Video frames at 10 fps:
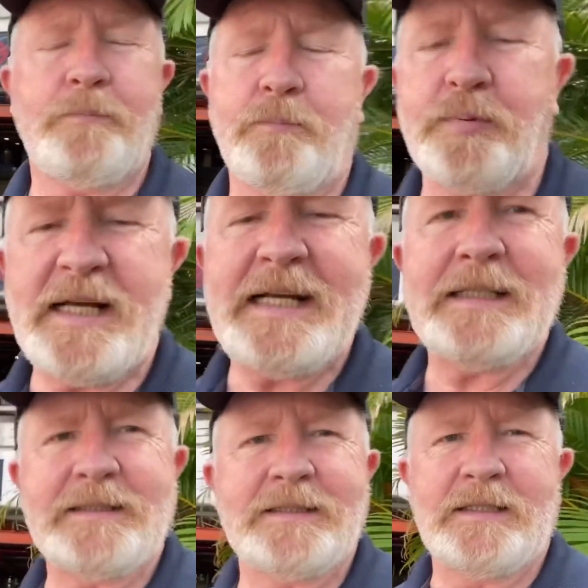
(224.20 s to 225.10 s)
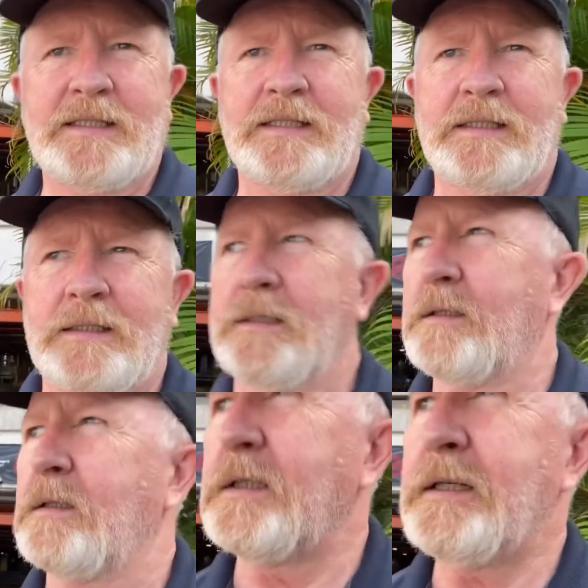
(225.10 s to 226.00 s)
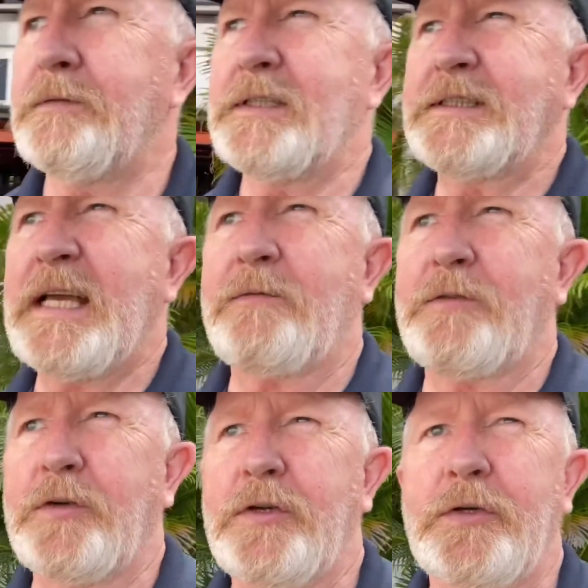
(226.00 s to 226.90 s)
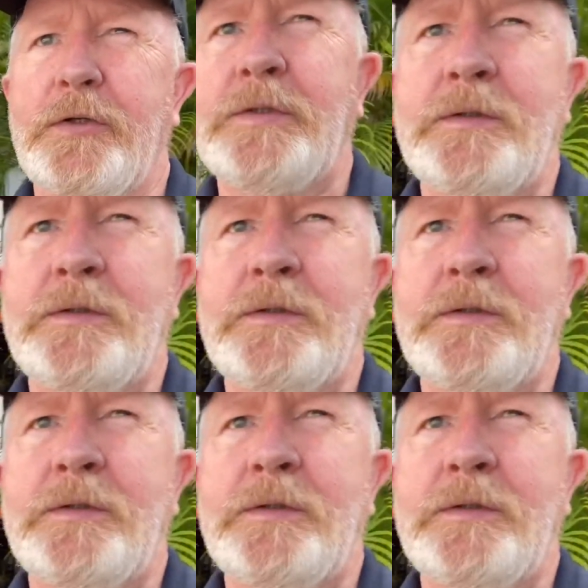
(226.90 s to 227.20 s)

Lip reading: planes leaving this afternoon.